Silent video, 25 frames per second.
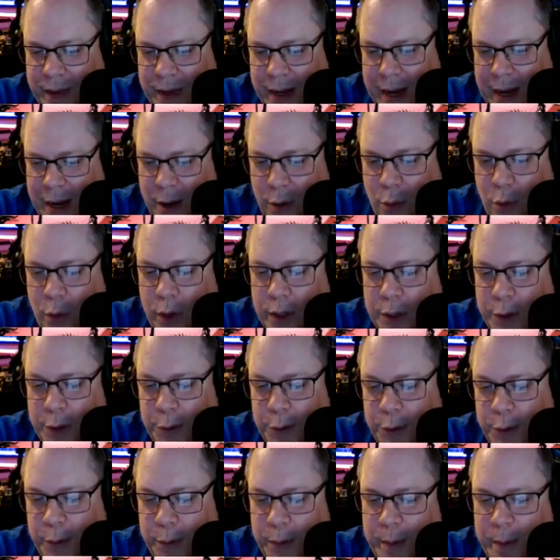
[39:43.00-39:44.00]
I don't want you,
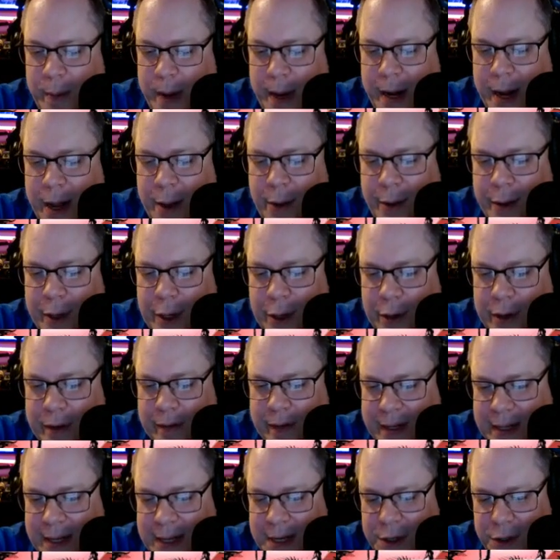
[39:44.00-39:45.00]
Superman. Hell, I don't
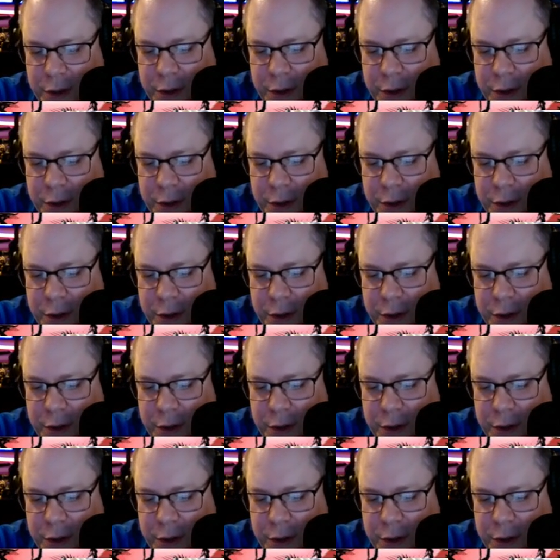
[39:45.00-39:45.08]
even need